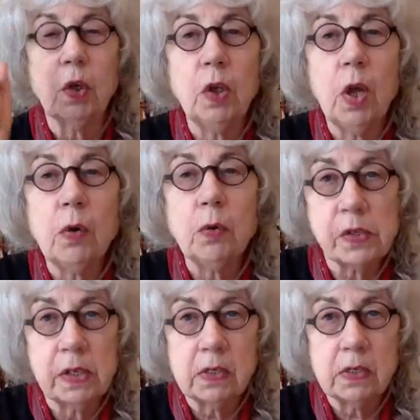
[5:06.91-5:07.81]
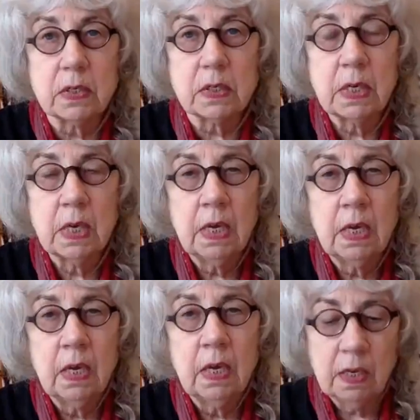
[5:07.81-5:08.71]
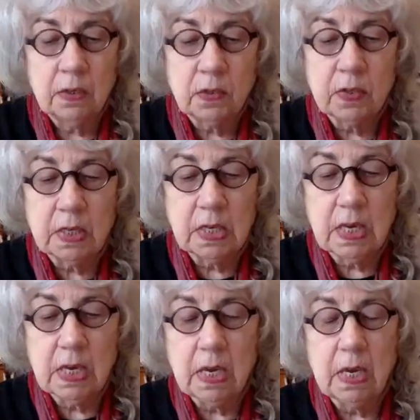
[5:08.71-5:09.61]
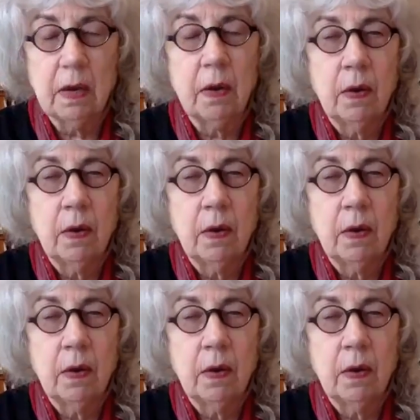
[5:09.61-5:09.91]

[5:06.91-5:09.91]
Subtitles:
Closeness is the key.